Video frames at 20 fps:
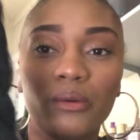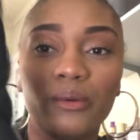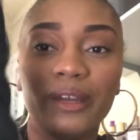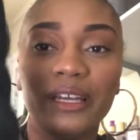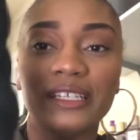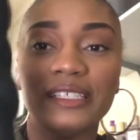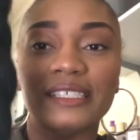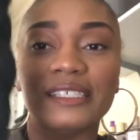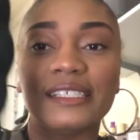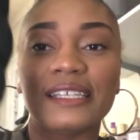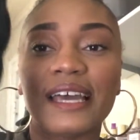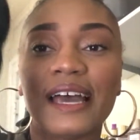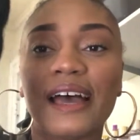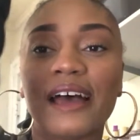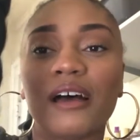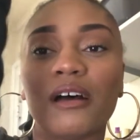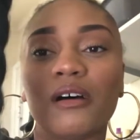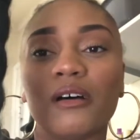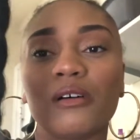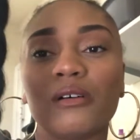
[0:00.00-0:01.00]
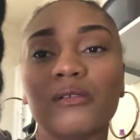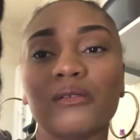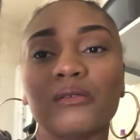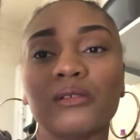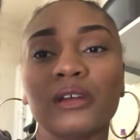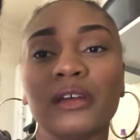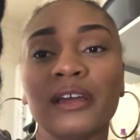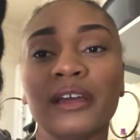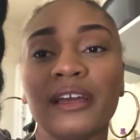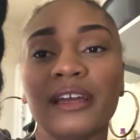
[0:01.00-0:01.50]
the way
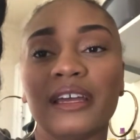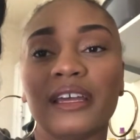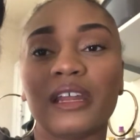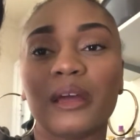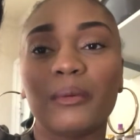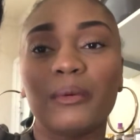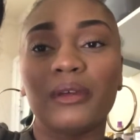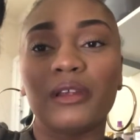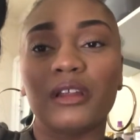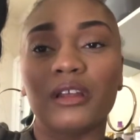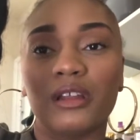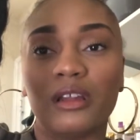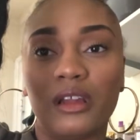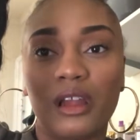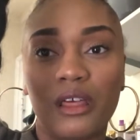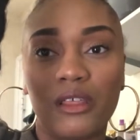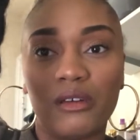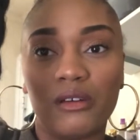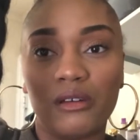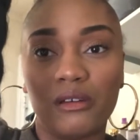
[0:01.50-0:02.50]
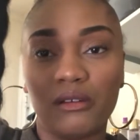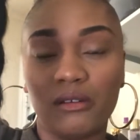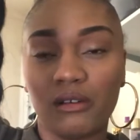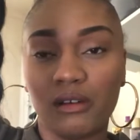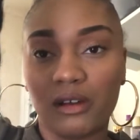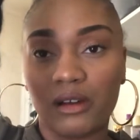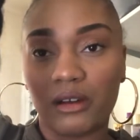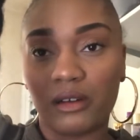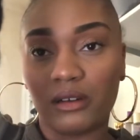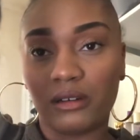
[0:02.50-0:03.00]
down, and I put another
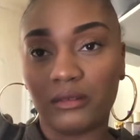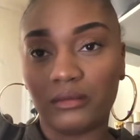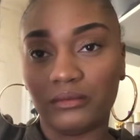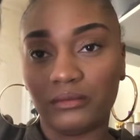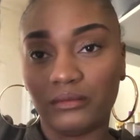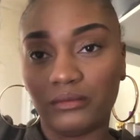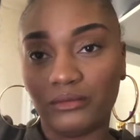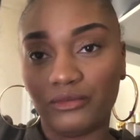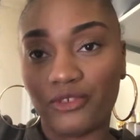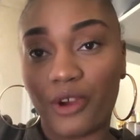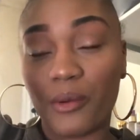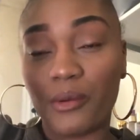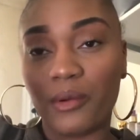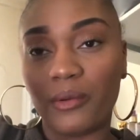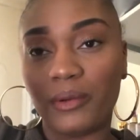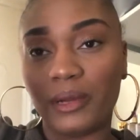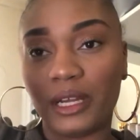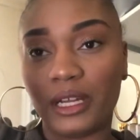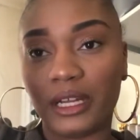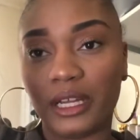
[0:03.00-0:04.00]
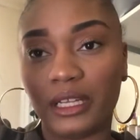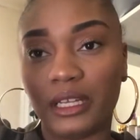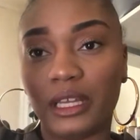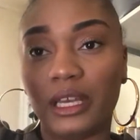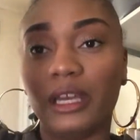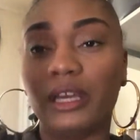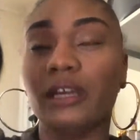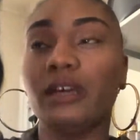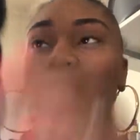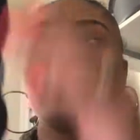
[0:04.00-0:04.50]
rubber band at
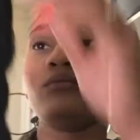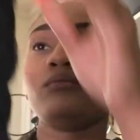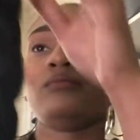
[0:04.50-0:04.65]
the end.